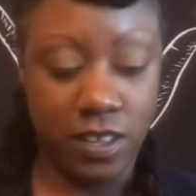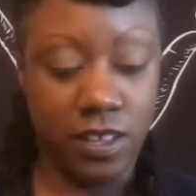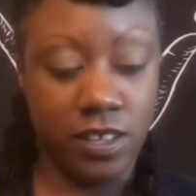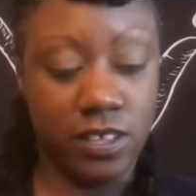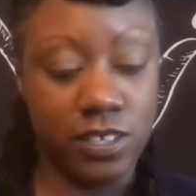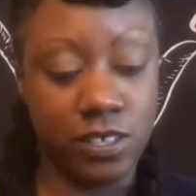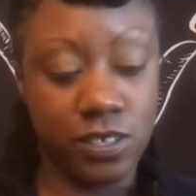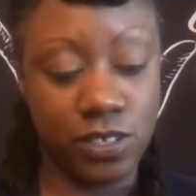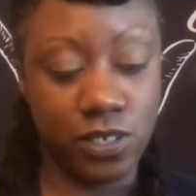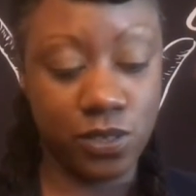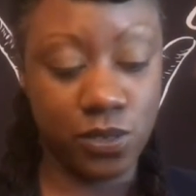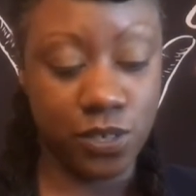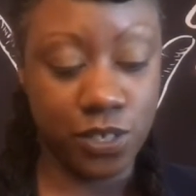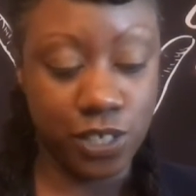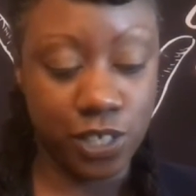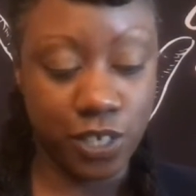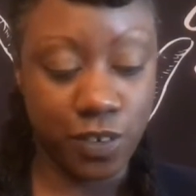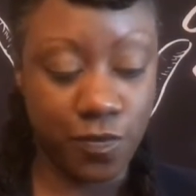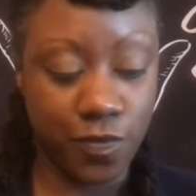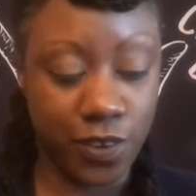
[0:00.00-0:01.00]
So Taurus,
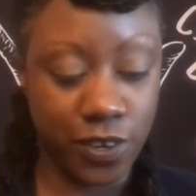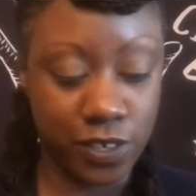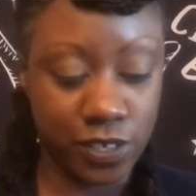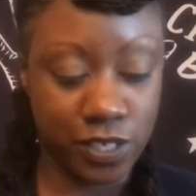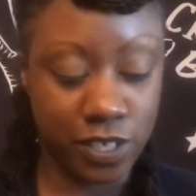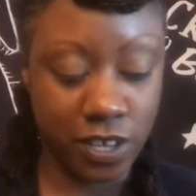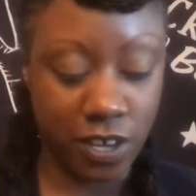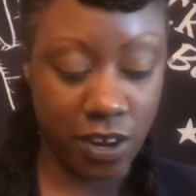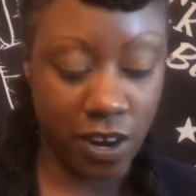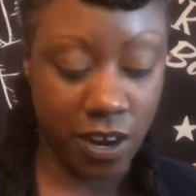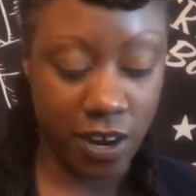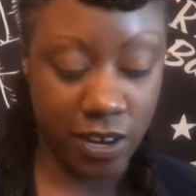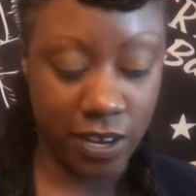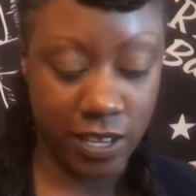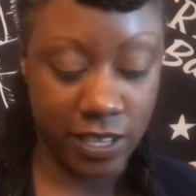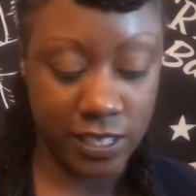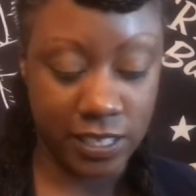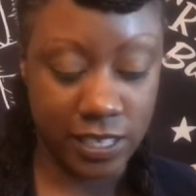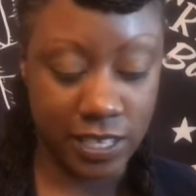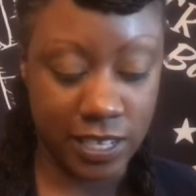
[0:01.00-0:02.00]
your first card
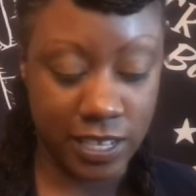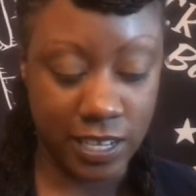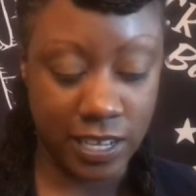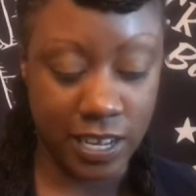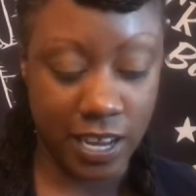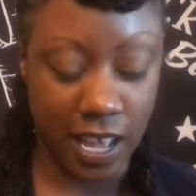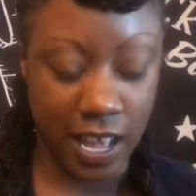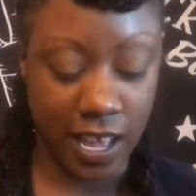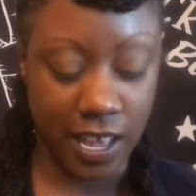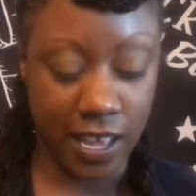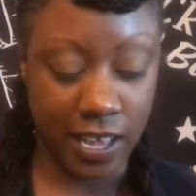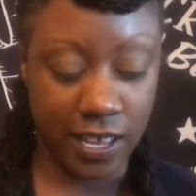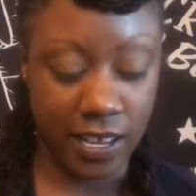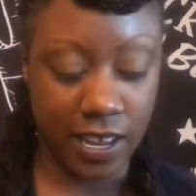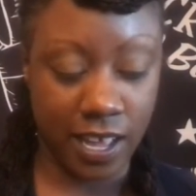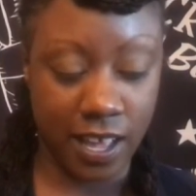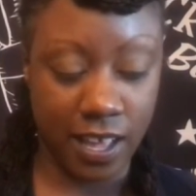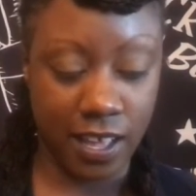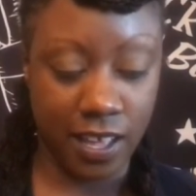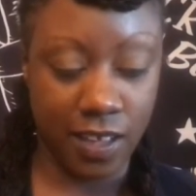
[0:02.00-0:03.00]
is the 9
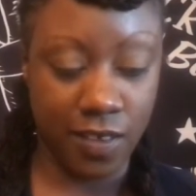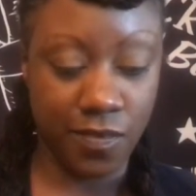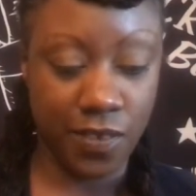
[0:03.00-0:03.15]
of